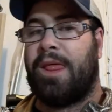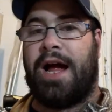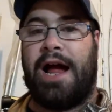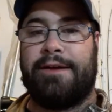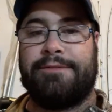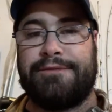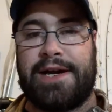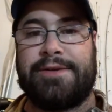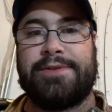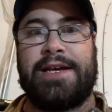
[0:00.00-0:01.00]
I
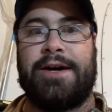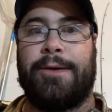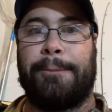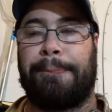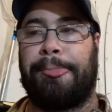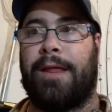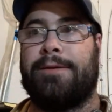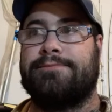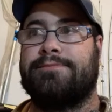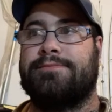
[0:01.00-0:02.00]
found out
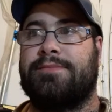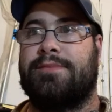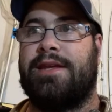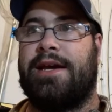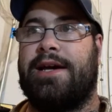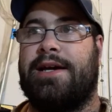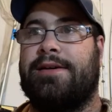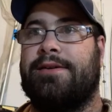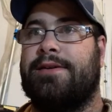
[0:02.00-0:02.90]
that